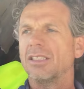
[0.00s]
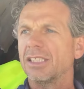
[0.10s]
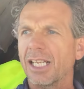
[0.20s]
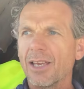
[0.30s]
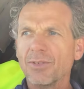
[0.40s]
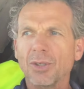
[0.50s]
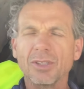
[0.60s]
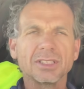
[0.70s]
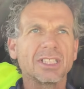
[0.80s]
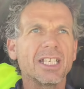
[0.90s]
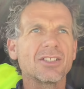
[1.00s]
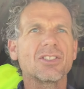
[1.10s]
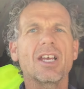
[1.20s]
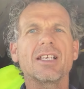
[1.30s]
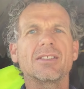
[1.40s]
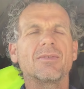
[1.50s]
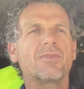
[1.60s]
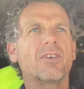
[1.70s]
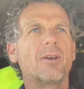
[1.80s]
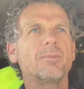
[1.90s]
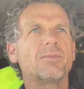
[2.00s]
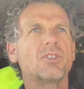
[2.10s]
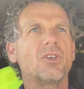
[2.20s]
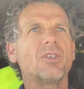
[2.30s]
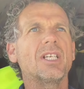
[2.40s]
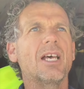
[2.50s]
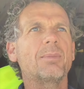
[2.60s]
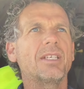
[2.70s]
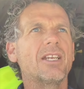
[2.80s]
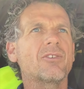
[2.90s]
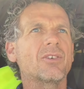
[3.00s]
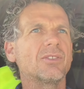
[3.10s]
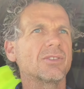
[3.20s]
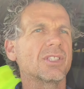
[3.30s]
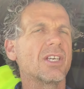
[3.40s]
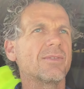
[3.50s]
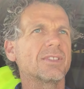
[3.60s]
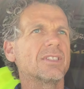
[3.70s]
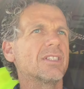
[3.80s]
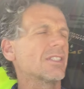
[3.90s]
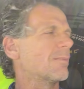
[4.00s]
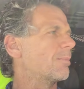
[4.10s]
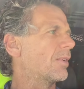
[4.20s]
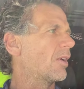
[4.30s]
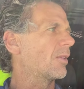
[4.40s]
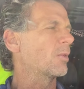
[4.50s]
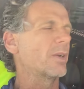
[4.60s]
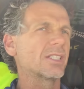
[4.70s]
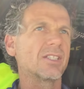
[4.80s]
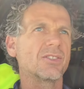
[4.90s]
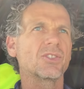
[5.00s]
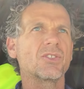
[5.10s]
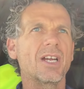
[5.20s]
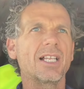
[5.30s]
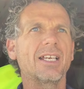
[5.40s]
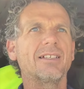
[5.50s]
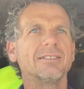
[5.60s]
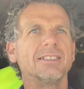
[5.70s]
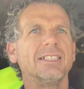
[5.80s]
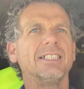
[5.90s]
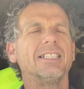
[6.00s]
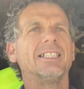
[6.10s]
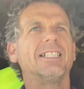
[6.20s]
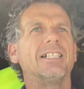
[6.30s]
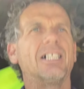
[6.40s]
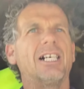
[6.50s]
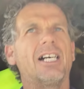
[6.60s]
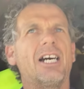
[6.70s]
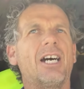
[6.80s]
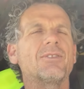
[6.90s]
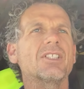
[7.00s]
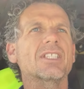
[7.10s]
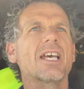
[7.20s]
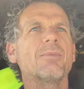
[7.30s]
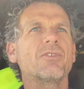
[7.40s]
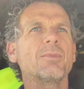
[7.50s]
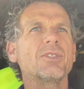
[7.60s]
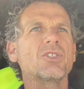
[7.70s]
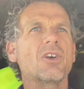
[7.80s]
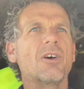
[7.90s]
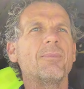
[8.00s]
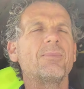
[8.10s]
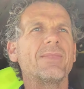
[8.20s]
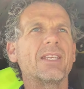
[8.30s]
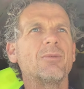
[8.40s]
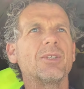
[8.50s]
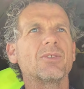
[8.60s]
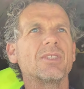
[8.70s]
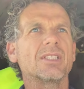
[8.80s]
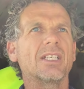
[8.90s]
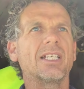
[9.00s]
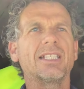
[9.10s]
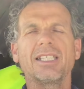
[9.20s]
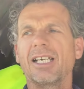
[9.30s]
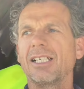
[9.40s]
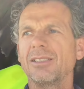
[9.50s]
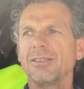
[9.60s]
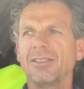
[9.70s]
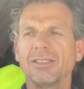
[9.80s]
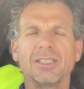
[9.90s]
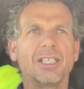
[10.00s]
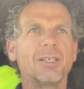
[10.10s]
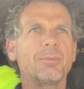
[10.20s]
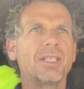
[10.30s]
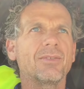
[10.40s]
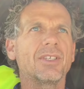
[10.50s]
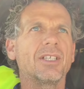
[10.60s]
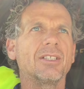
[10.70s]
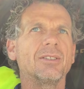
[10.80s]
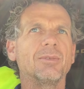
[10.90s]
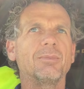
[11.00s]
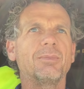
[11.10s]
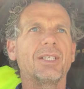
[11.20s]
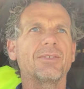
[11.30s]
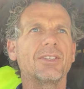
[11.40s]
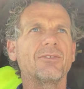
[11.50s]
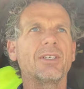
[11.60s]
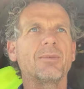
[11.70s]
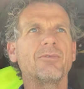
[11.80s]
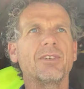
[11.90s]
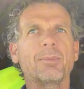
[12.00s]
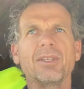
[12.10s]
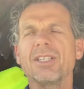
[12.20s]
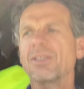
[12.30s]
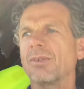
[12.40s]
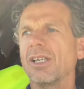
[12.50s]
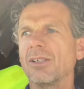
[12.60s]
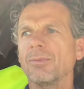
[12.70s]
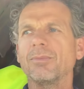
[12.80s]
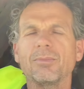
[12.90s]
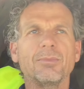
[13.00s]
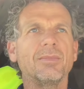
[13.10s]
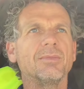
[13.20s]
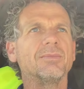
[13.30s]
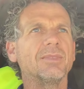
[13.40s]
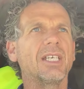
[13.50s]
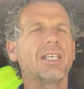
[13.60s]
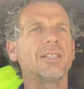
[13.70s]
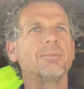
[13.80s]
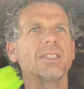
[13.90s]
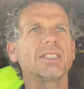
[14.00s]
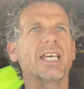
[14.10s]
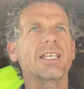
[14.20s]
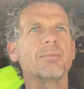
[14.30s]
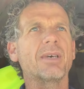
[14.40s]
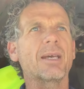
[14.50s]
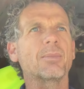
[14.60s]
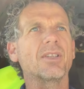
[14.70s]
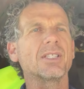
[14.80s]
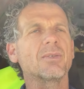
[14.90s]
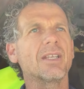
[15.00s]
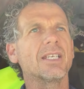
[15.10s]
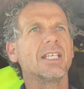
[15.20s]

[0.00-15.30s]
G'day viewers, it's Jason from Joondalup Electrical Services in Perth, Western Australia. I've just come from a job which was a uh, a bit of a bit of a rip, ripper. This one, I'm yeah, a bit taken back by this one.